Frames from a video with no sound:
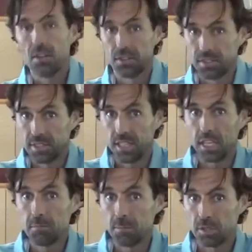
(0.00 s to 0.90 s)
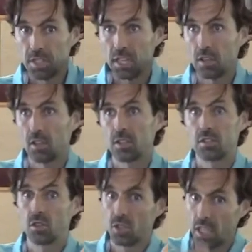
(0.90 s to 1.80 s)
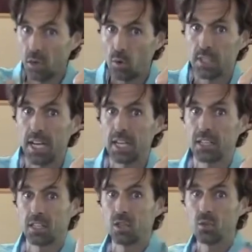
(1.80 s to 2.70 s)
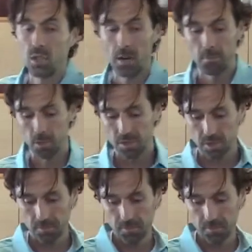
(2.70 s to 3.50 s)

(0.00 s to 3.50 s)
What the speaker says: the skin particularly, so get organic cucumbers.